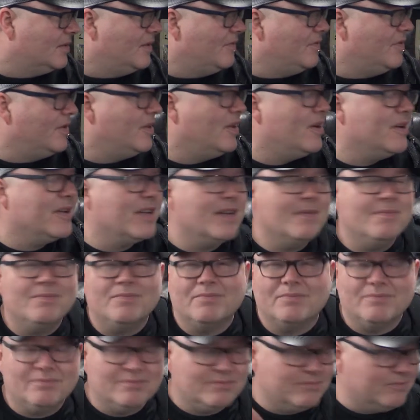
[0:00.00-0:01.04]
If you like them,
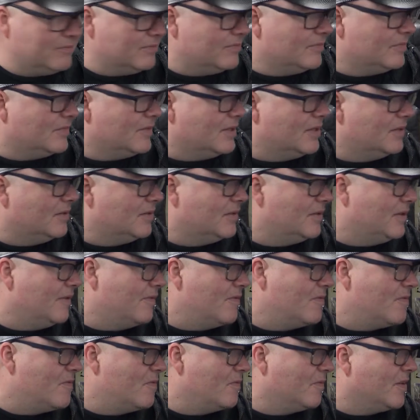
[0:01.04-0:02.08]

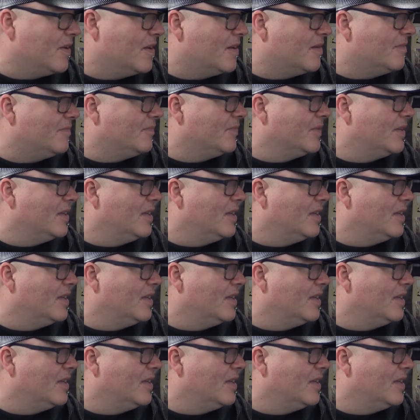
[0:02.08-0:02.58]
nothing wrong with that.